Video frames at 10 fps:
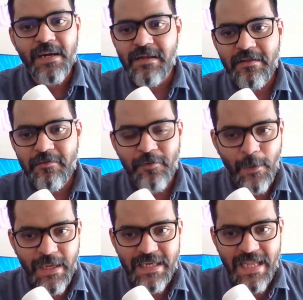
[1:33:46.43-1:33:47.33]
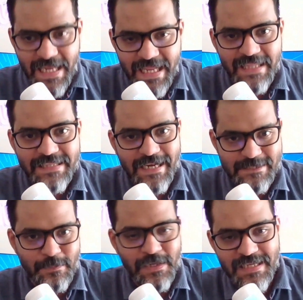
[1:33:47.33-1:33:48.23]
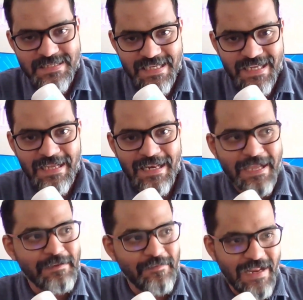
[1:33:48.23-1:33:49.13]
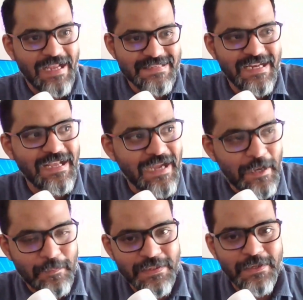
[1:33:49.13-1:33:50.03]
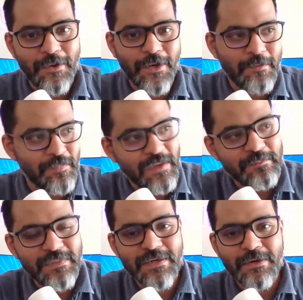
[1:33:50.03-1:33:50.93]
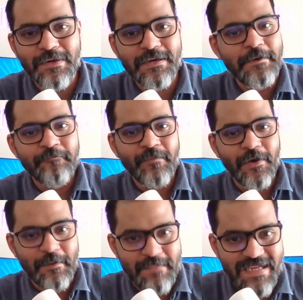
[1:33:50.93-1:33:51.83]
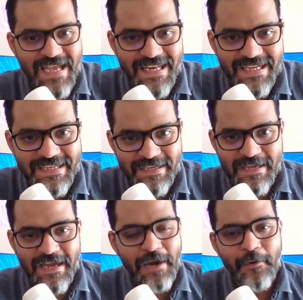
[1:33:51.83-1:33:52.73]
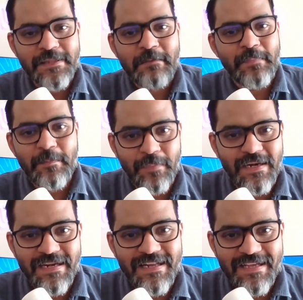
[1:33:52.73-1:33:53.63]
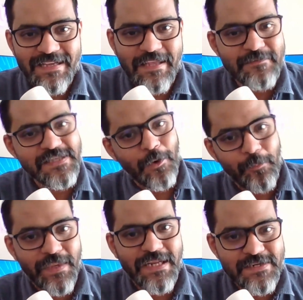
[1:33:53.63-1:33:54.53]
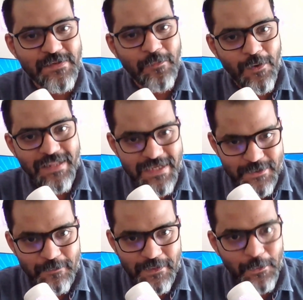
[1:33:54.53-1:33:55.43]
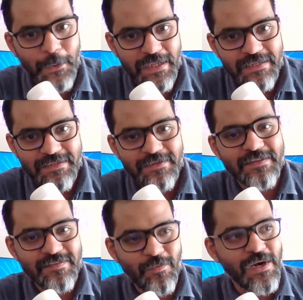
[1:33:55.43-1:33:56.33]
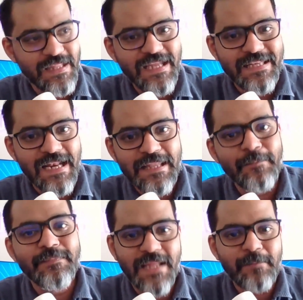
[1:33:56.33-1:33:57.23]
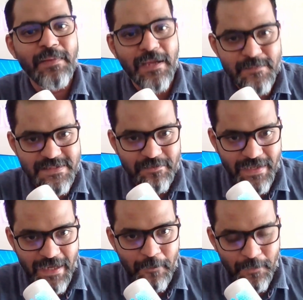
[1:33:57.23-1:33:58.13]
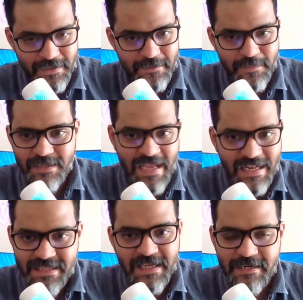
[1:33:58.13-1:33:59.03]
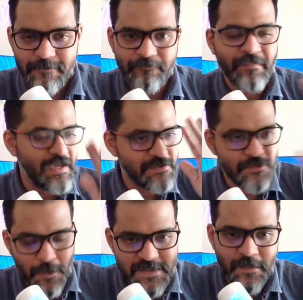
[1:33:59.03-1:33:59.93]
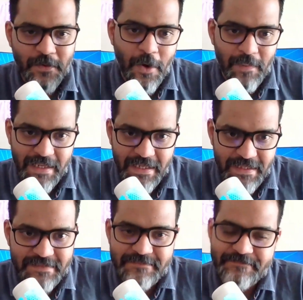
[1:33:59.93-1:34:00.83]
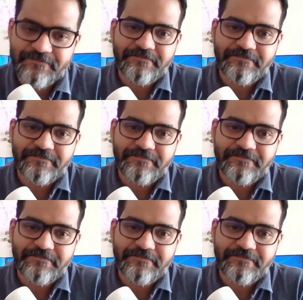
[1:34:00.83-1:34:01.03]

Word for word: but if you look at any other expertise area like like i said a carpenter or a plumber or or a mechanic i don't think people give their opinions on what they should be doing you know what they tell them that becomes the final word but healthcare it's so much more complicated